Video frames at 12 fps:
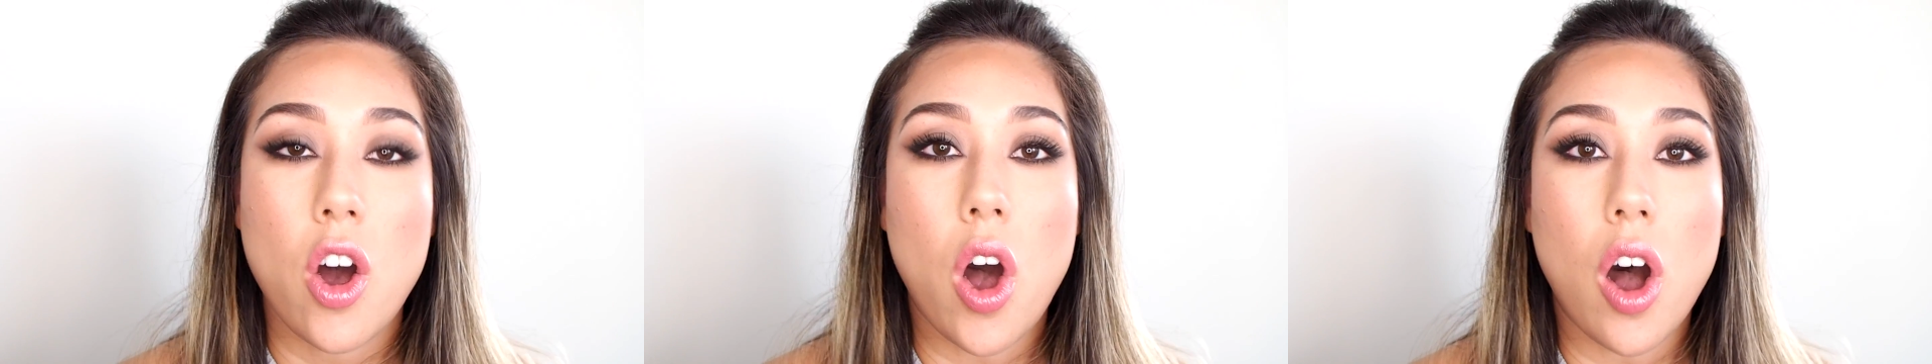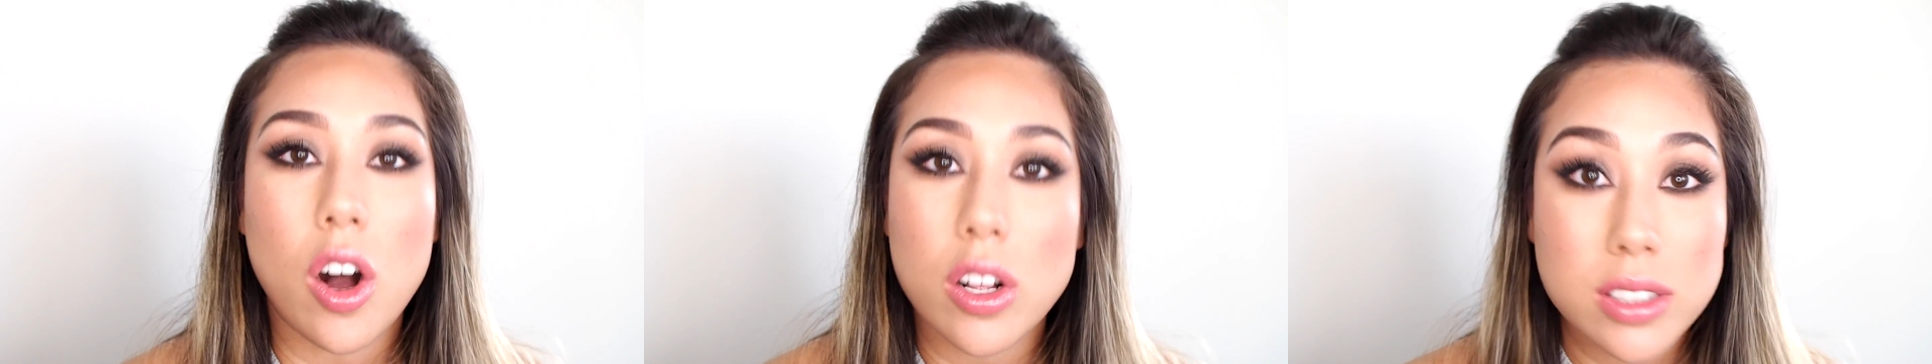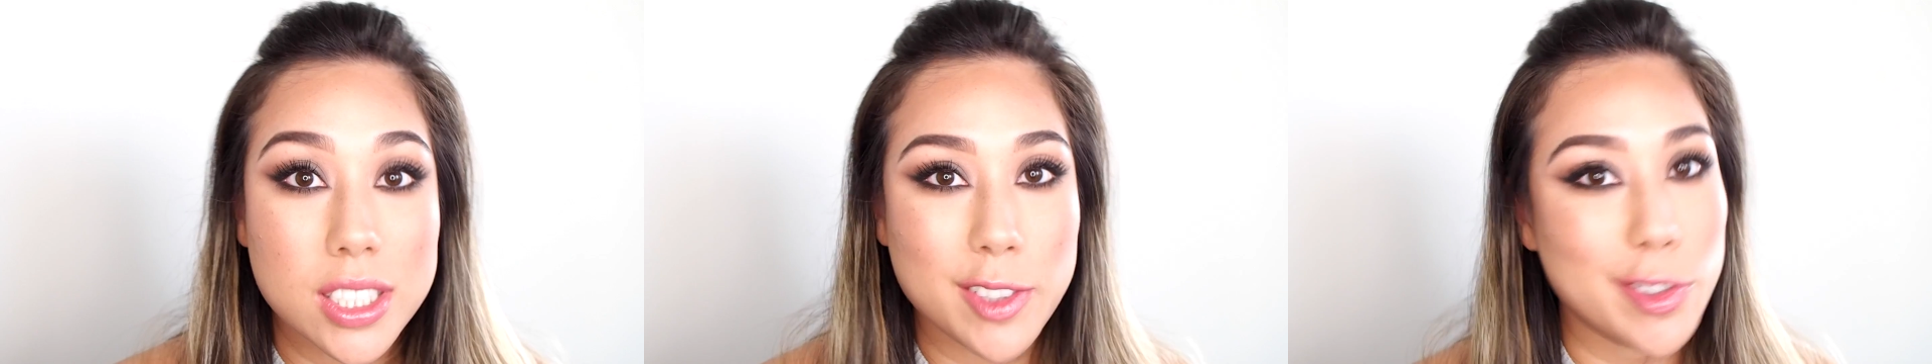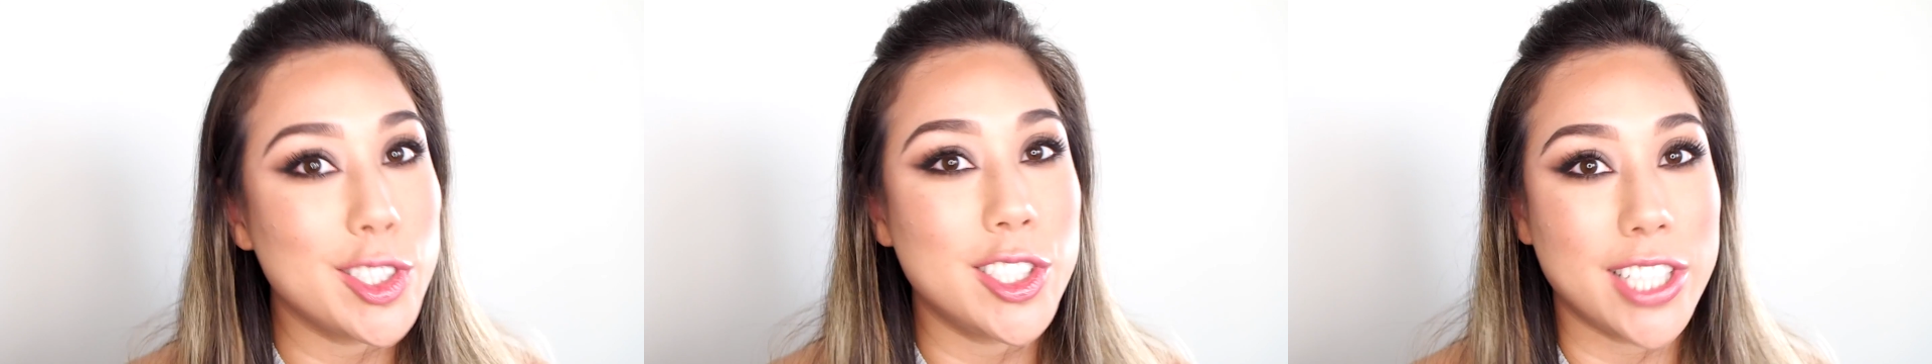all the
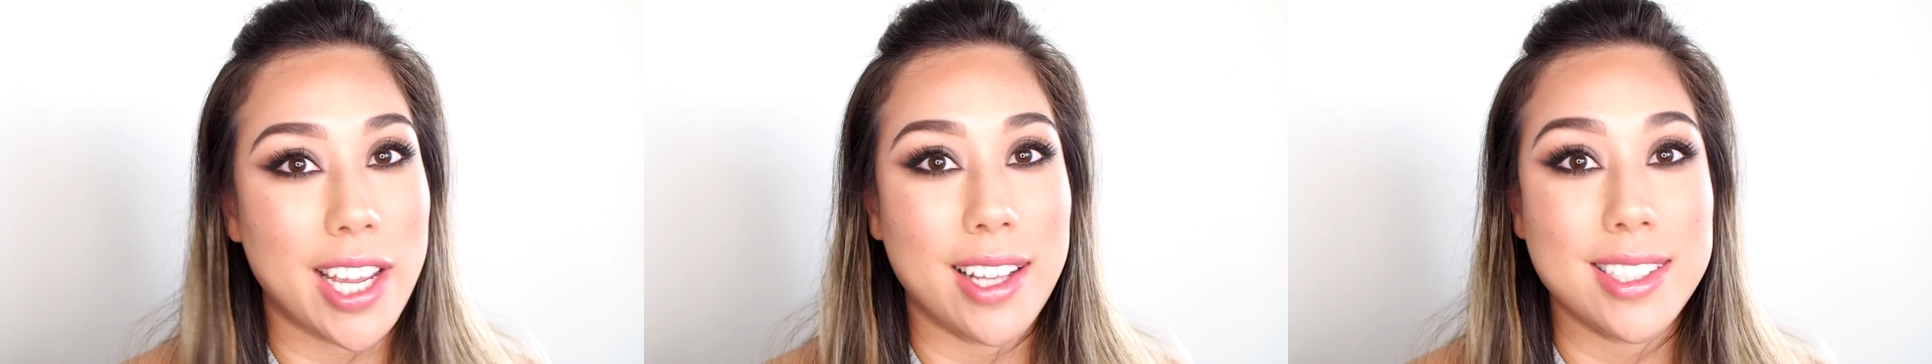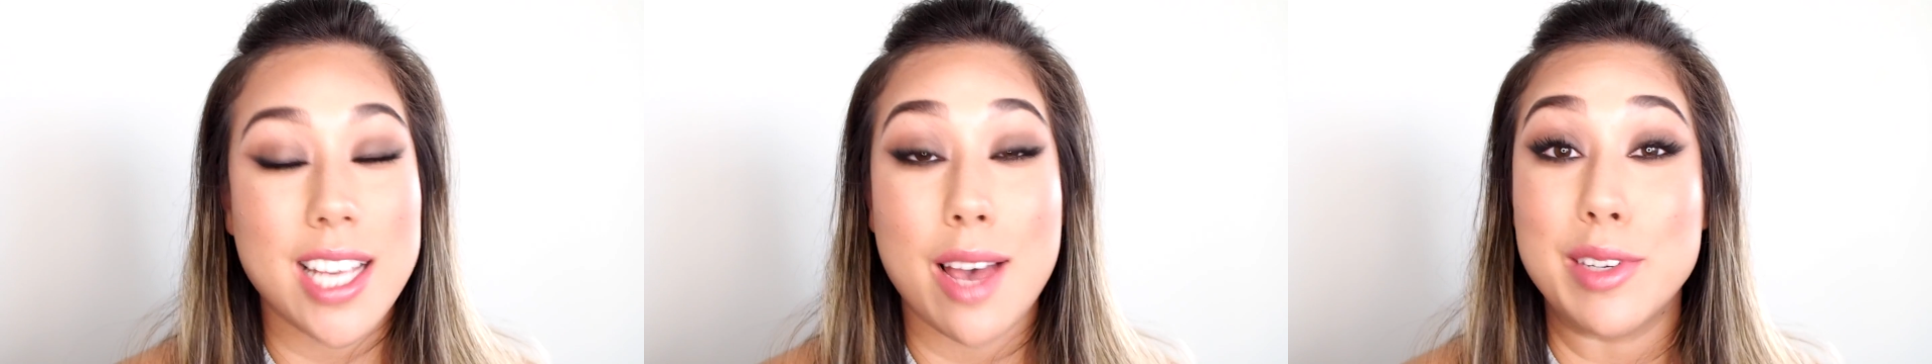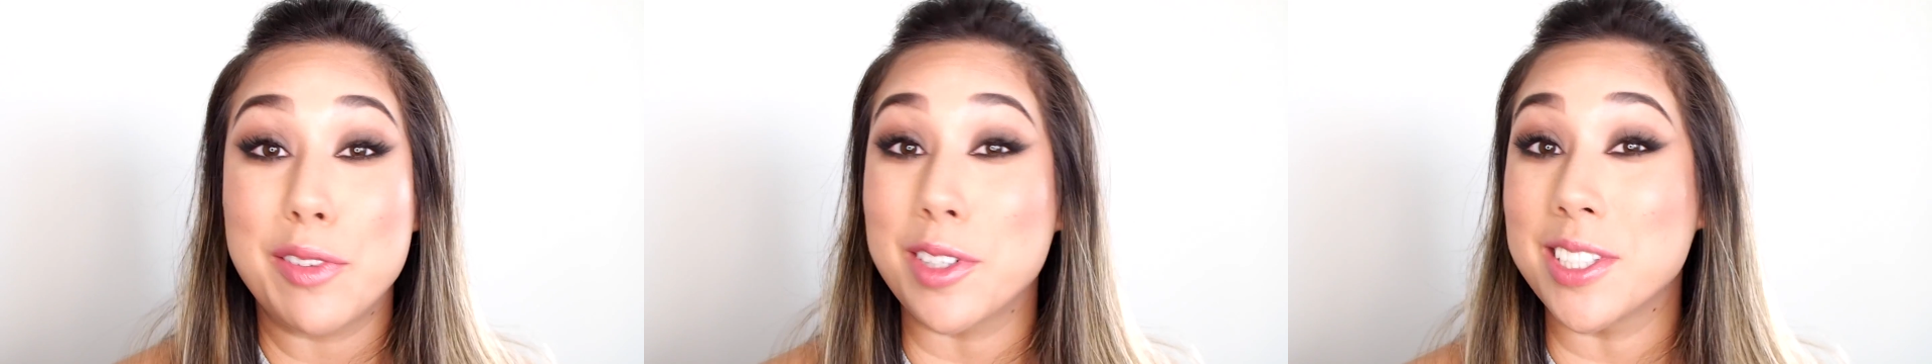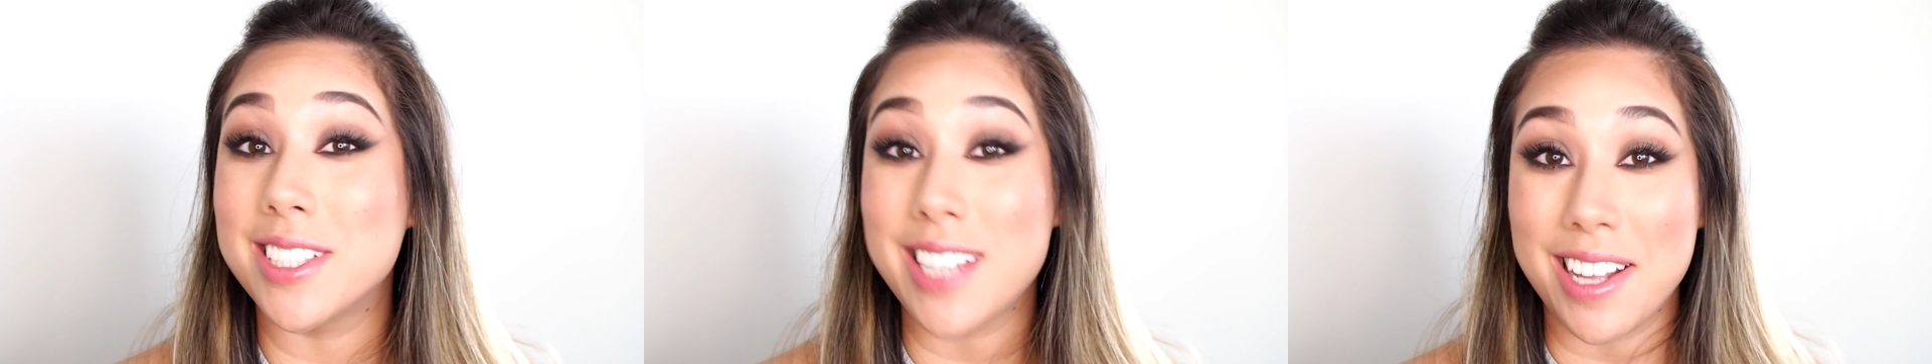different shades have
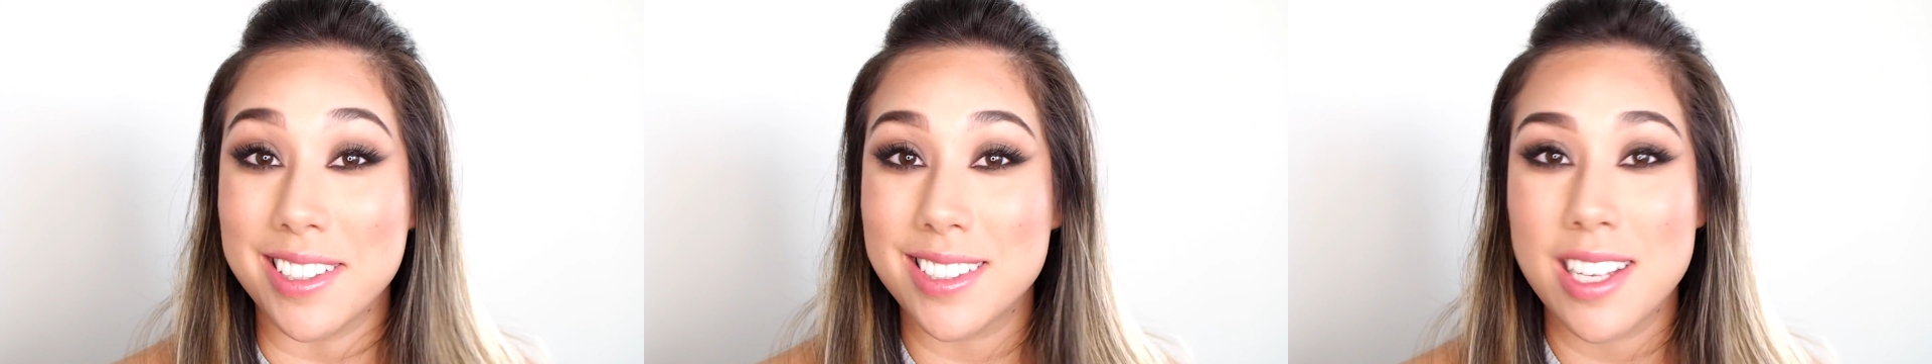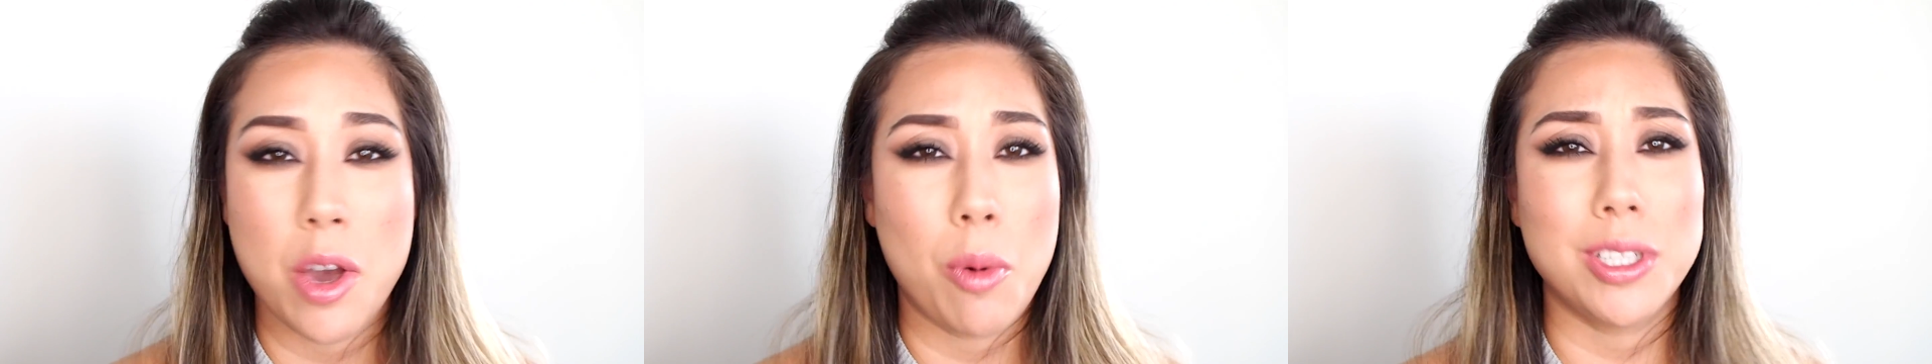different scents,